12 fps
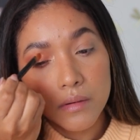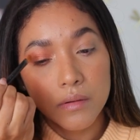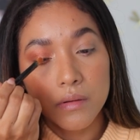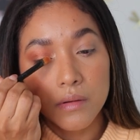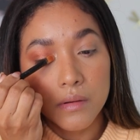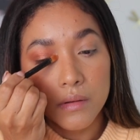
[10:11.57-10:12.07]

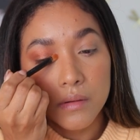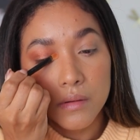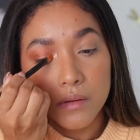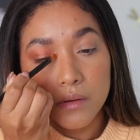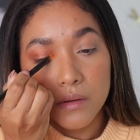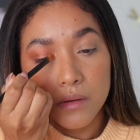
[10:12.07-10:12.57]

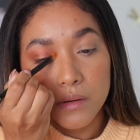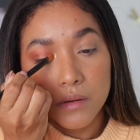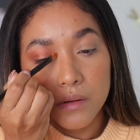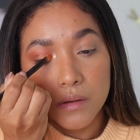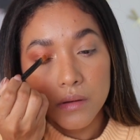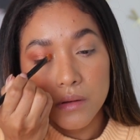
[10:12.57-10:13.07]

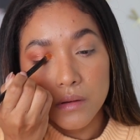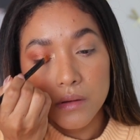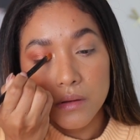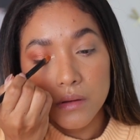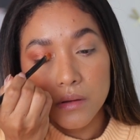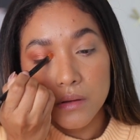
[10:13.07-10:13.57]

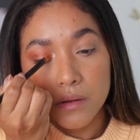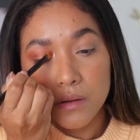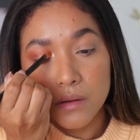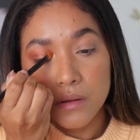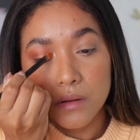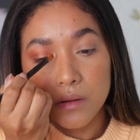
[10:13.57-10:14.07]

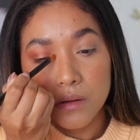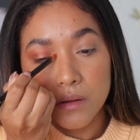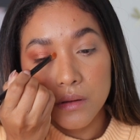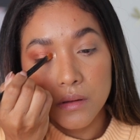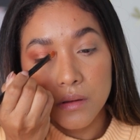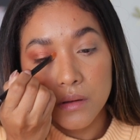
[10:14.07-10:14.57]

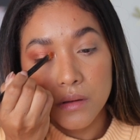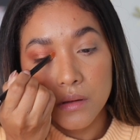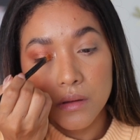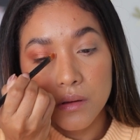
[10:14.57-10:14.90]
No one is speaking in this clip.